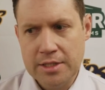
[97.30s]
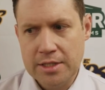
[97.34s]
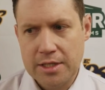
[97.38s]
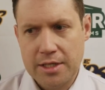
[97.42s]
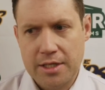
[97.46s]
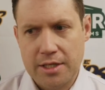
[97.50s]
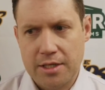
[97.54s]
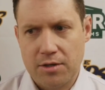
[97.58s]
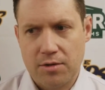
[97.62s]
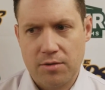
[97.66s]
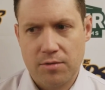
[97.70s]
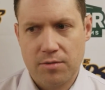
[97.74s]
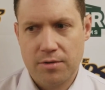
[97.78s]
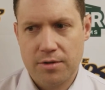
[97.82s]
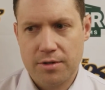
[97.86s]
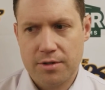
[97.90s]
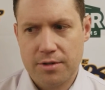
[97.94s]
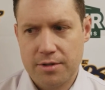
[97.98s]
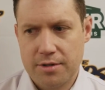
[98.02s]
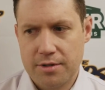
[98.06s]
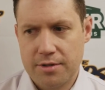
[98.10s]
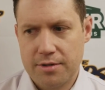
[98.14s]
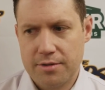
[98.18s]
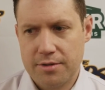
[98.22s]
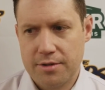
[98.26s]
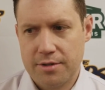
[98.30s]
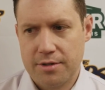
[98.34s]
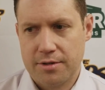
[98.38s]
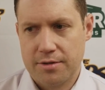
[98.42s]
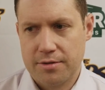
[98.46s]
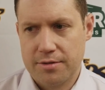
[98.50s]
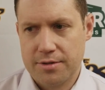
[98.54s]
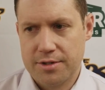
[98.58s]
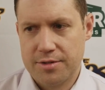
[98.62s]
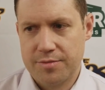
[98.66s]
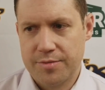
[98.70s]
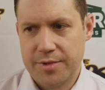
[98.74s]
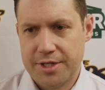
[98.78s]
And,
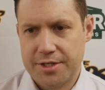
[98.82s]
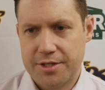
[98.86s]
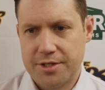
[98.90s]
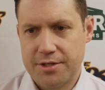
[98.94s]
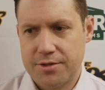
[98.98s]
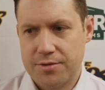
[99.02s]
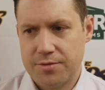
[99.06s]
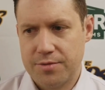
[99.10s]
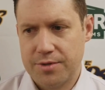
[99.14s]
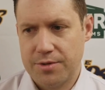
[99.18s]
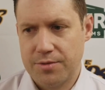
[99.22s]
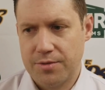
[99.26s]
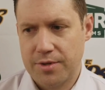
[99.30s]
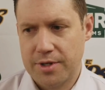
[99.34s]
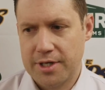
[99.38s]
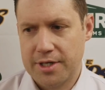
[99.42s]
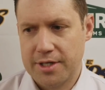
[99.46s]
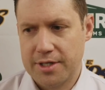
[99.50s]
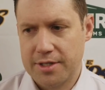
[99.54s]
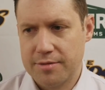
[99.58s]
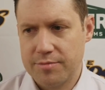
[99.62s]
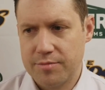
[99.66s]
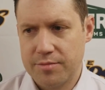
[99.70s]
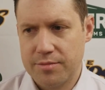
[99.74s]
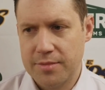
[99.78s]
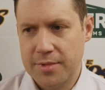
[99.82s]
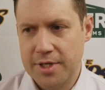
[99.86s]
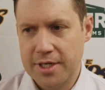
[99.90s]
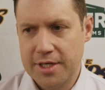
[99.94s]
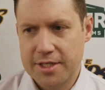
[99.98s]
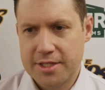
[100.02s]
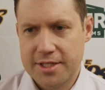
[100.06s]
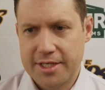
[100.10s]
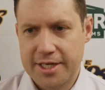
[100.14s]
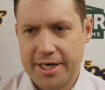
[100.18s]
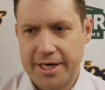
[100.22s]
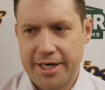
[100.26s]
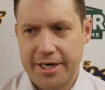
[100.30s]
as much as we want
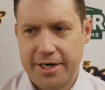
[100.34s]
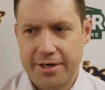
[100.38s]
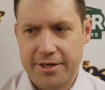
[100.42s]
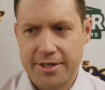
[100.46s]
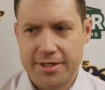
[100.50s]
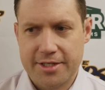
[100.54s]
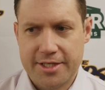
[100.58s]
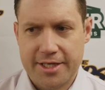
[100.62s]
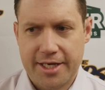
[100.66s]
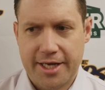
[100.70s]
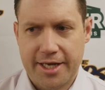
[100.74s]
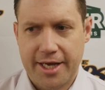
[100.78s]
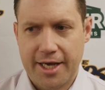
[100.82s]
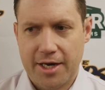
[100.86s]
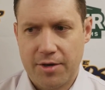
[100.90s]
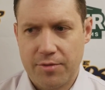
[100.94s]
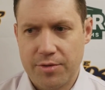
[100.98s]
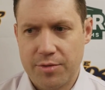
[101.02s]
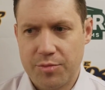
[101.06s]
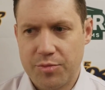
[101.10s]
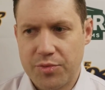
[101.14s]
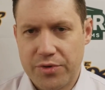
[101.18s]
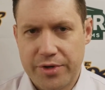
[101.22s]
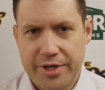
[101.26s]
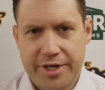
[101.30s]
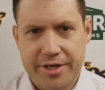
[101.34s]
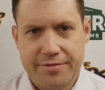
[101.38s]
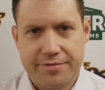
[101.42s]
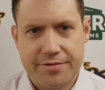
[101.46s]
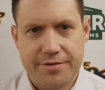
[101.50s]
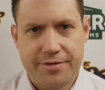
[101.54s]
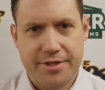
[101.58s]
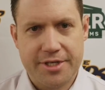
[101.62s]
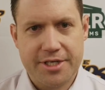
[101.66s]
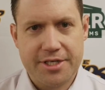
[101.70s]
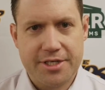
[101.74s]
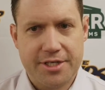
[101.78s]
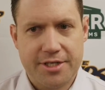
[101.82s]
to sit here and say, yeah, we're playing for
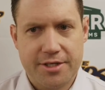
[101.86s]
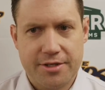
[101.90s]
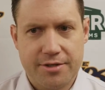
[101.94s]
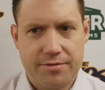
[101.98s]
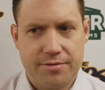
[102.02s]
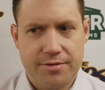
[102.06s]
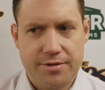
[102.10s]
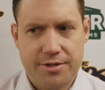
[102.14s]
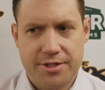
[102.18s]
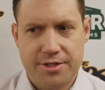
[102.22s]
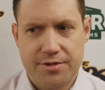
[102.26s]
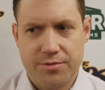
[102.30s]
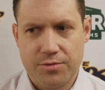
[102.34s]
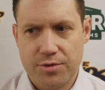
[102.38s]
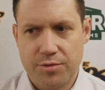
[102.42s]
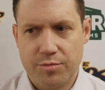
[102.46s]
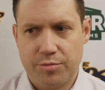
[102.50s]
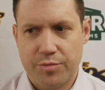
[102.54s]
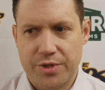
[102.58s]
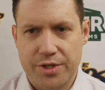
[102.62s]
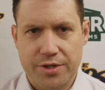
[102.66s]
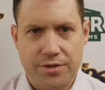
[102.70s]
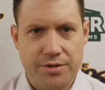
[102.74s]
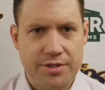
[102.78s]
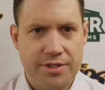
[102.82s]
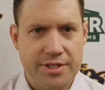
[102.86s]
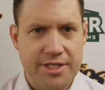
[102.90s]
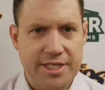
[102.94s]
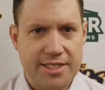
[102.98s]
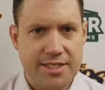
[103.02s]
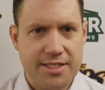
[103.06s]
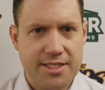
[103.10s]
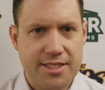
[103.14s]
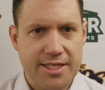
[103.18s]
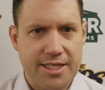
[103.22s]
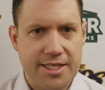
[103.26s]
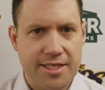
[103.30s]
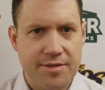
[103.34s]
this year, we're building
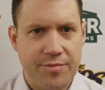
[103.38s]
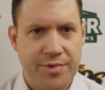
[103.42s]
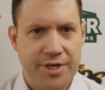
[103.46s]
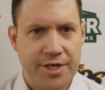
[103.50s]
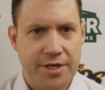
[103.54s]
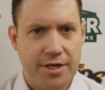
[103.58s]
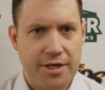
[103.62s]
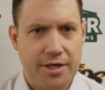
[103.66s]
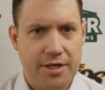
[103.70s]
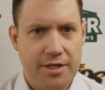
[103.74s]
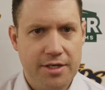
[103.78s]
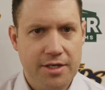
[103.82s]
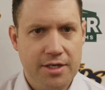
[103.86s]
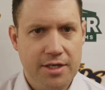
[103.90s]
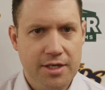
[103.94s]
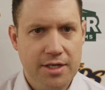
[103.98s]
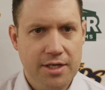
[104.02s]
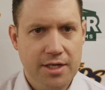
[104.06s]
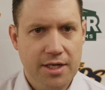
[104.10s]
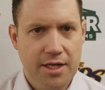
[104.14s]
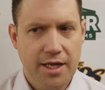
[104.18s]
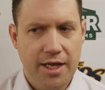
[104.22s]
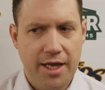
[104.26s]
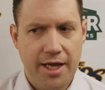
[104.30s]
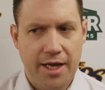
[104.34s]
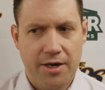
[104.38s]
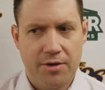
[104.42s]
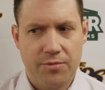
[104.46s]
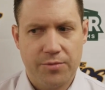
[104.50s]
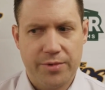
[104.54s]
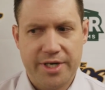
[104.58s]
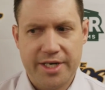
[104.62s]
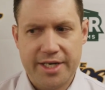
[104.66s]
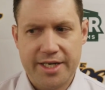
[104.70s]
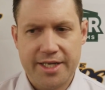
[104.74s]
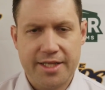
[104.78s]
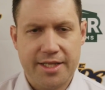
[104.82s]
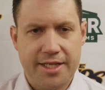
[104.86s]
this team here. Mm-hmm. And we
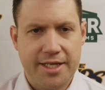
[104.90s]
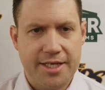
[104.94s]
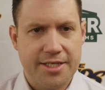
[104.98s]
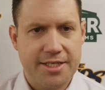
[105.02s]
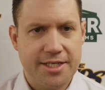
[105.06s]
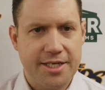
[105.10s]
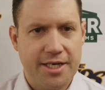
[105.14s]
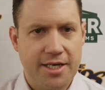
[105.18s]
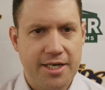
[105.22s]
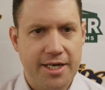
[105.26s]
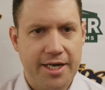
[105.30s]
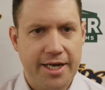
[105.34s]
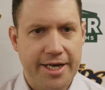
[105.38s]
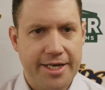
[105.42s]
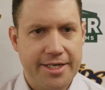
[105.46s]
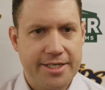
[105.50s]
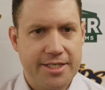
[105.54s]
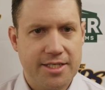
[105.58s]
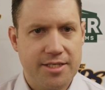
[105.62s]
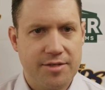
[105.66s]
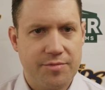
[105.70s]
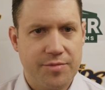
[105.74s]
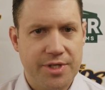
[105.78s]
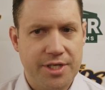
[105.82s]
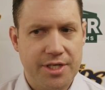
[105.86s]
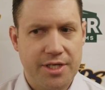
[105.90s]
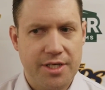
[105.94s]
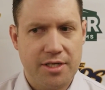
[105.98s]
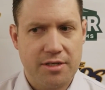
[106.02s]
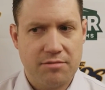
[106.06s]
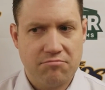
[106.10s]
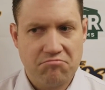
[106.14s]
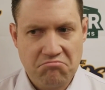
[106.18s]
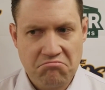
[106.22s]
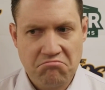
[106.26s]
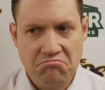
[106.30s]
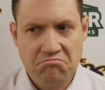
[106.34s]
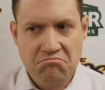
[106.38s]
need these young guys to
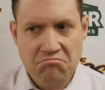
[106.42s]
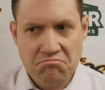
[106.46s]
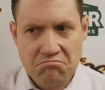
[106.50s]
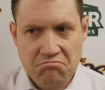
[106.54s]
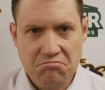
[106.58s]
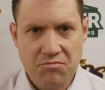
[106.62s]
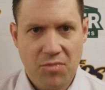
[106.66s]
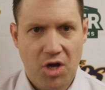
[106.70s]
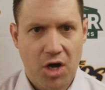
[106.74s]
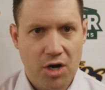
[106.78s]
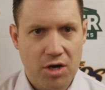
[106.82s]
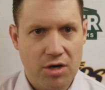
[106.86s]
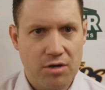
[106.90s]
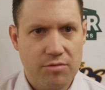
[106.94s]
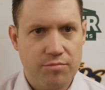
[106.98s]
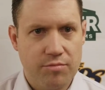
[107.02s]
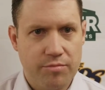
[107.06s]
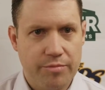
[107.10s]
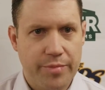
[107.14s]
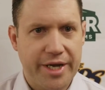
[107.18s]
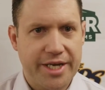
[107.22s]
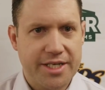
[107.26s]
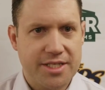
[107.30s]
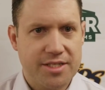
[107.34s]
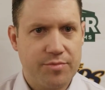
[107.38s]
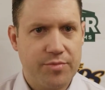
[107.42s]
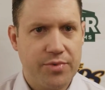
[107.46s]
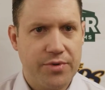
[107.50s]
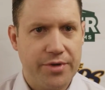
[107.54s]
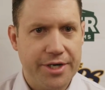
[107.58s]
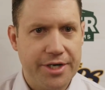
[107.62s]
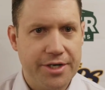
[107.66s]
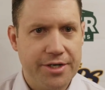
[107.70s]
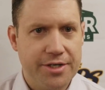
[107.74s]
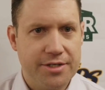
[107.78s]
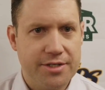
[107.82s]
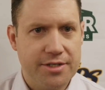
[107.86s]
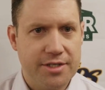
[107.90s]
be our best
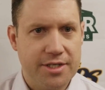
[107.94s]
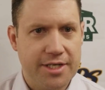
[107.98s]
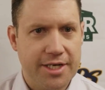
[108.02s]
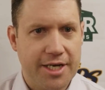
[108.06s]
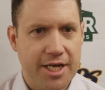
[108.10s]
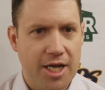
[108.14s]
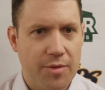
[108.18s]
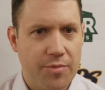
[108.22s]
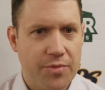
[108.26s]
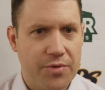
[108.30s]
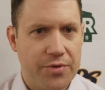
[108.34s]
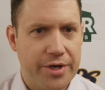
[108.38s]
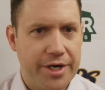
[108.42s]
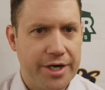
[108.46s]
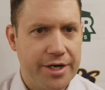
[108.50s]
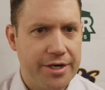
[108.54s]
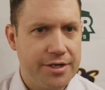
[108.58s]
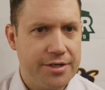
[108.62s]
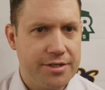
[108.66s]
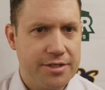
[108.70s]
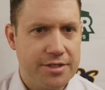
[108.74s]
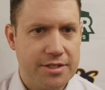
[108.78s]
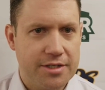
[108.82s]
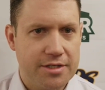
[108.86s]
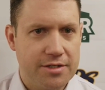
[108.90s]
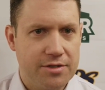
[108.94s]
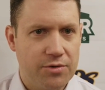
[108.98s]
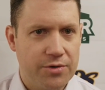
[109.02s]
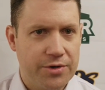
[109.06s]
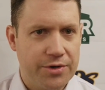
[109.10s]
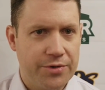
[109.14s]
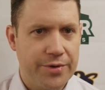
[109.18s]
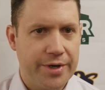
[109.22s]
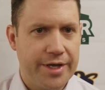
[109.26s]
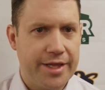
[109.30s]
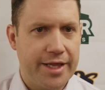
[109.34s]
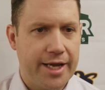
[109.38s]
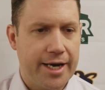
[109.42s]
players in a couple of years, and the only
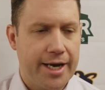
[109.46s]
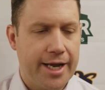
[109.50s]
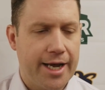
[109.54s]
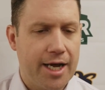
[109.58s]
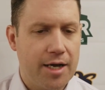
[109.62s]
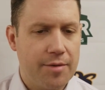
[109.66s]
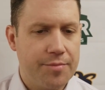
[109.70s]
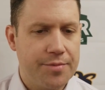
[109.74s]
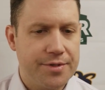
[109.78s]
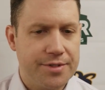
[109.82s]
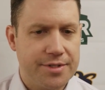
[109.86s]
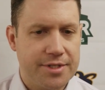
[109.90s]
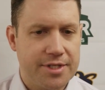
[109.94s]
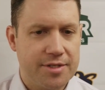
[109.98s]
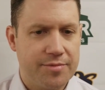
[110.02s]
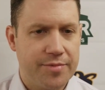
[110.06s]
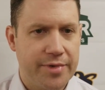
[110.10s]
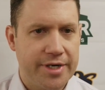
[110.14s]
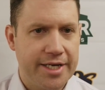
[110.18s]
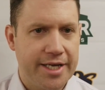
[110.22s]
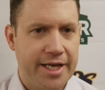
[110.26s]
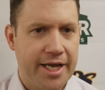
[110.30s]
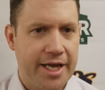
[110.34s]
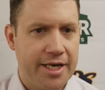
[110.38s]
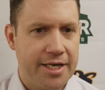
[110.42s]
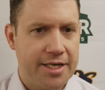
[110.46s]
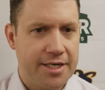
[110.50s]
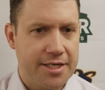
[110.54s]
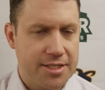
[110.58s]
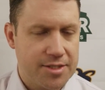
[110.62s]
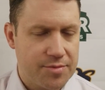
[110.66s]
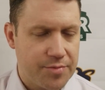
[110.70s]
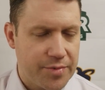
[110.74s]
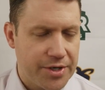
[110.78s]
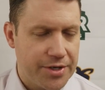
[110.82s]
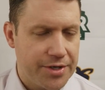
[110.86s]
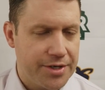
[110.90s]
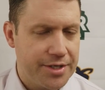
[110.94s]
way that happens is by gaining
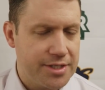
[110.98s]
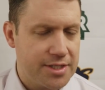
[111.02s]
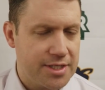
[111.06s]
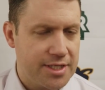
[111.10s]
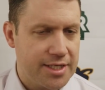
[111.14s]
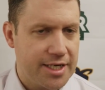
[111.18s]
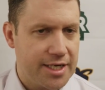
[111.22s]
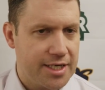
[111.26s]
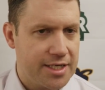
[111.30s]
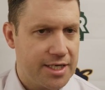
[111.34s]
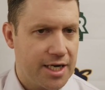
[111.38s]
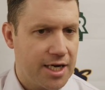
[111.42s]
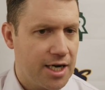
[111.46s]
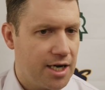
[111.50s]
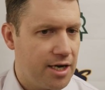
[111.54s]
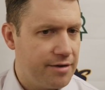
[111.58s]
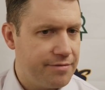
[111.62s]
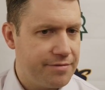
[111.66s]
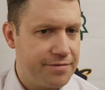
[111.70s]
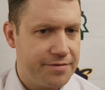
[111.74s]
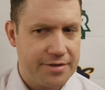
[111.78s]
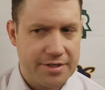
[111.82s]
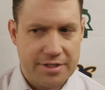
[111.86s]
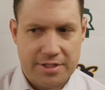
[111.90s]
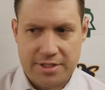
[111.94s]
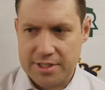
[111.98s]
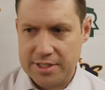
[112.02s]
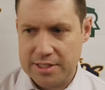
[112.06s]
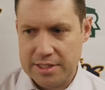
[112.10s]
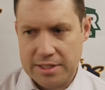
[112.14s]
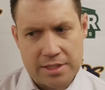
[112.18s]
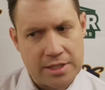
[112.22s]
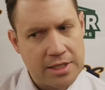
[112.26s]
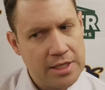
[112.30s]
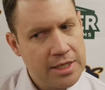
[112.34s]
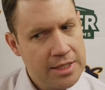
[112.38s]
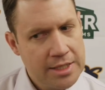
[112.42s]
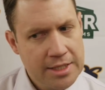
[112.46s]
experience and getting confidence.
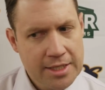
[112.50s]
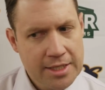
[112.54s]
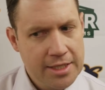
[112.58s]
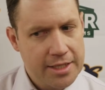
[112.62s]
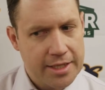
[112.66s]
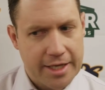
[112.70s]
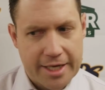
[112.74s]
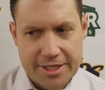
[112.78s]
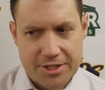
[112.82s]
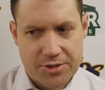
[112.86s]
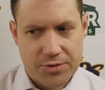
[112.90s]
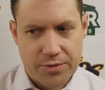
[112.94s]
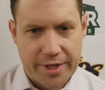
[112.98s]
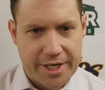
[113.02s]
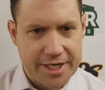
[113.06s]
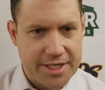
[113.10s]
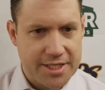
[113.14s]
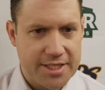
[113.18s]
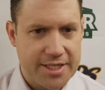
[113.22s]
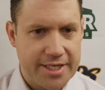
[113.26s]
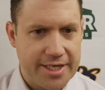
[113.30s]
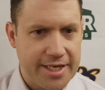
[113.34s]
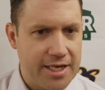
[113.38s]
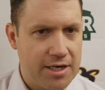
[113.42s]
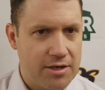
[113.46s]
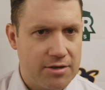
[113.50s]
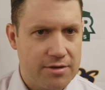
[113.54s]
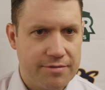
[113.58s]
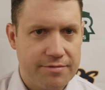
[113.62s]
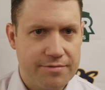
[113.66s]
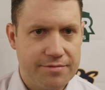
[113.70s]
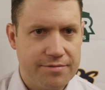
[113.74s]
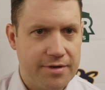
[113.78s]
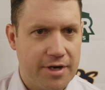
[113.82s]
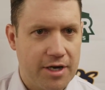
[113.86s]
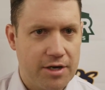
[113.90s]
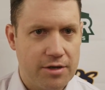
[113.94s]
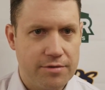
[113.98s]
And that's what I see out of
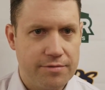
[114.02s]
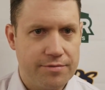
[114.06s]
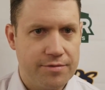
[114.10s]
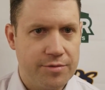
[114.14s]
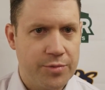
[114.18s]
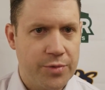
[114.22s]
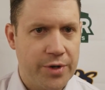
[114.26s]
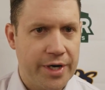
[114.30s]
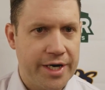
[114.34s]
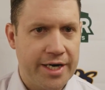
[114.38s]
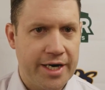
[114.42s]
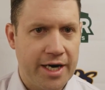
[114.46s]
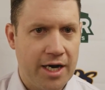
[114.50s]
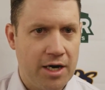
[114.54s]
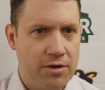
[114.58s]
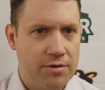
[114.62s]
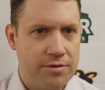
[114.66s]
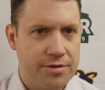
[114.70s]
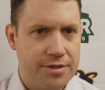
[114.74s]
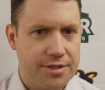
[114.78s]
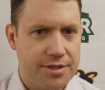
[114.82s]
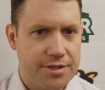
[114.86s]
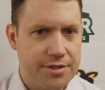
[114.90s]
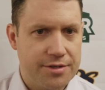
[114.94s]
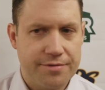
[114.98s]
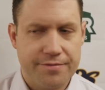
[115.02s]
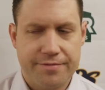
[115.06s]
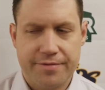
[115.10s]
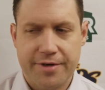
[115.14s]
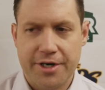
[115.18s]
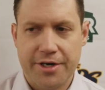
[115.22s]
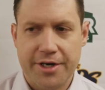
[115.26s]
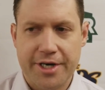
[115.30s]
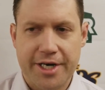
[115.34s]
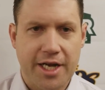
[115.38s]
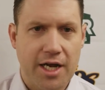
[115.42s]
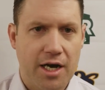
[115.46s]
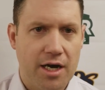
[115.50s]
them right now, is they're
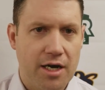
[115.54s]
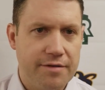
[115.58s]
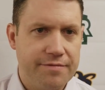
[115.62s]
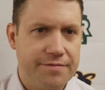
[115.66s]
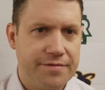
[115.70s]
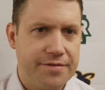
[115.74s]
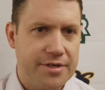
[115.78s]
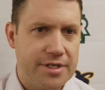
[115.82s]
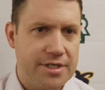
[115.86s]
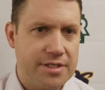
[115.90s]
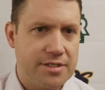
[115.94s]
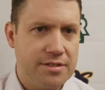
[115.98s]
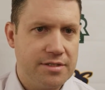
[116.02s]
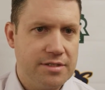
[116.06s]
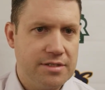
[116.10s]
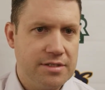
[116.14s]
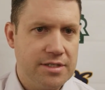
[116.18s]
very confident.